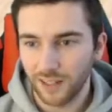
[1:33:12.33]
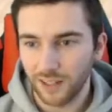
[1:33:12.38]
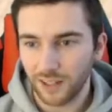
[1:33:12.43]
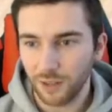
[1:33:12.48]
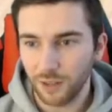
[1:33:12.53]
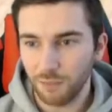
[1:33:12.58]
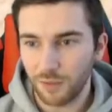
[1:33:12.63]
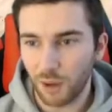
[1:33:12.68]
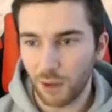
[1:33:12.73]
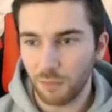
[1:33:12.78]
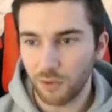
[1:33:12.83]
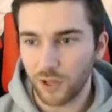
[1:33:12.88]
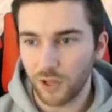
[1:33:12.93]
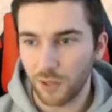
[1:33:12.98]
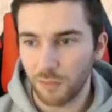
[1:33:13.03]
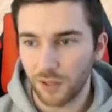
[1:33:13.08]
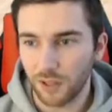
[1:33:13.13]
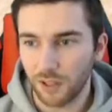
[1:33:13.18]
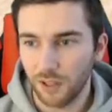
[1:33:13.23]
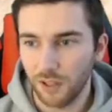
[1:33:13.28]
I'm double
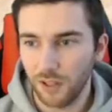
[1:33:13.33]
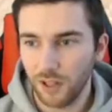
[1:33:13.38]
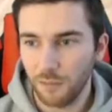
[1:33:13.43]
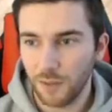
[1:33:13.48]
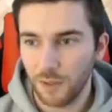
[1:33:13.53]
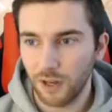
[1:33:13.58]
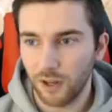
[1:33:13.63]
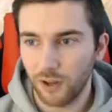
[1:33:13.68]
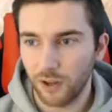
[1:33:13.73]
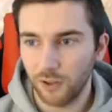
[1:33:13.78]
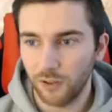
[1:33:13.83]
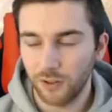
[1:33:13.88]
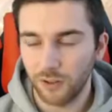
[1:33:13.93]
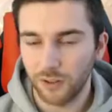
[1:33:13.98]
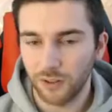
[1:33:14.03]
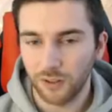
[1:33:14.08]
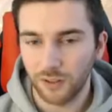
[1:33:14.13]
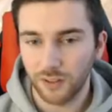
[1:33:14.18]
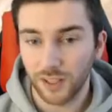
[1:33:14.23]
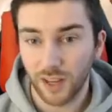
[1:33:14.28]
teaming. Can you leave me alone?
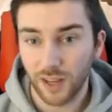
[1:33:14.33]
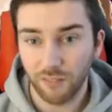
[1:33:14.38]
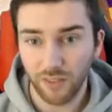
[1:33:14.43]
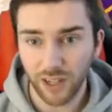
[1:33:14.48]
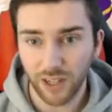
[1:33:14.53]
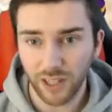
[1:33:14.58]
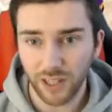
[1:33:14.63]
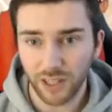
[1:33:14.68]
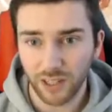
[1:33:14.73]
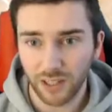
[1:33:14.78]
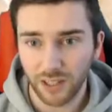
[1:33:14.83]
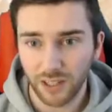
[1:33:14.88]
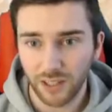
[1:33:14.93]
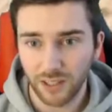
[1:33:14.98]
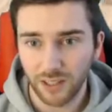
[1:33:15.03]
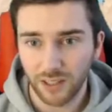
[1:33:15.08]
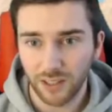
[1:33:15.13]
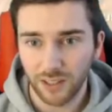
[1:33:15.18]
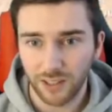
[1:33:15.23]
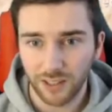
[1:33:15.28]
Kenrick?
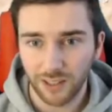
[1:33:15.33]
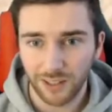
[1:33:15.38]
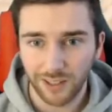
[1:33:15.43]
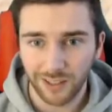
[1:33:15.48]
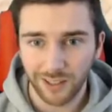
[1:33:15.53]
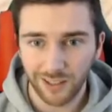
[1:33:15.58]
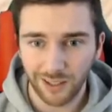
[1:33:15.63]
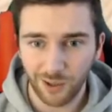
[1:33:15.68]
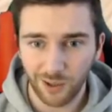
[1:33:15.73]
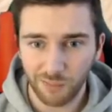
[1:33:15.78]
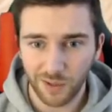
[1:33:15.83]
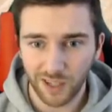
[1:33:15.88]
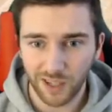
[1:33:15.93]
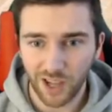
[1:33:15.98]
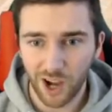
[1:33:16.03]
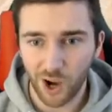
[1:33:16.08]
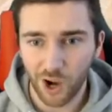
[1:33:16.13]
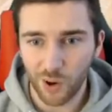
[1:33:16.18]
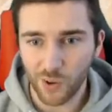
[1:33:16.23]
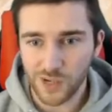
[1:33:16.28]
Oh, my
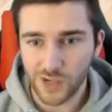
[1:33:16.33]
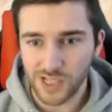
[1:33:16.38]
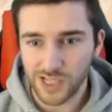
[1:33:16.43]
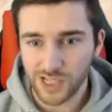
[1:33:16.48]
God.